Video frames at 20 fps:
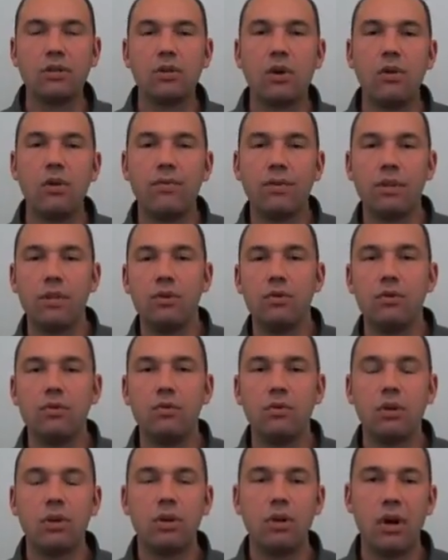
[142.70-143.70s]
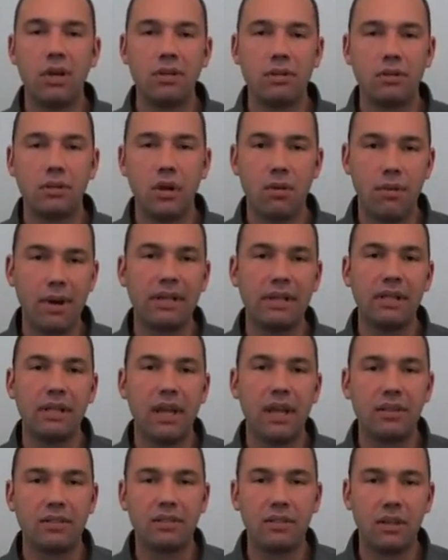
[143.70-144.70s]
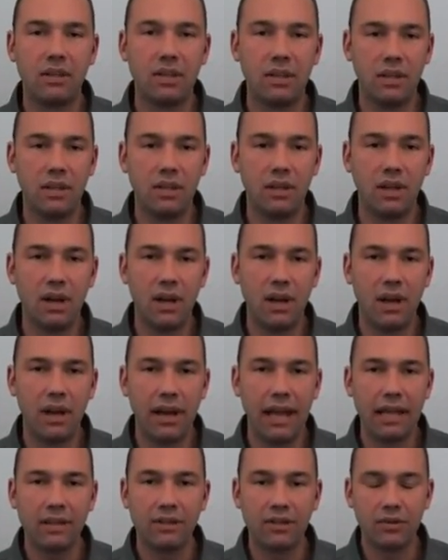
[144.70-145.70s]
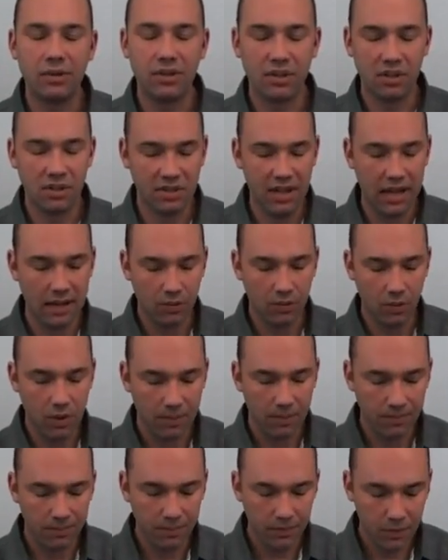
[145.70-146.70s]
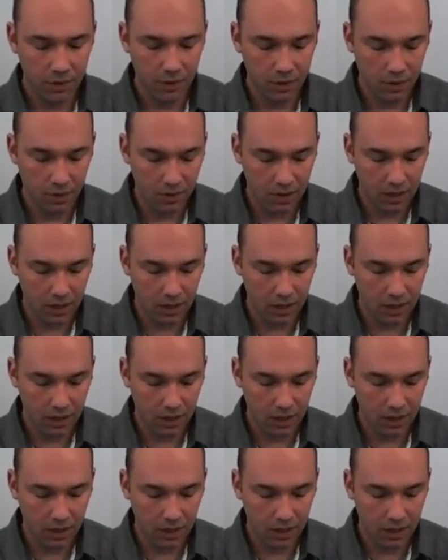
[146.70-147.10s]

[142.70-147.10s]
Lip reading: Okay, so hopefully you correctly guess that the answer is the second one.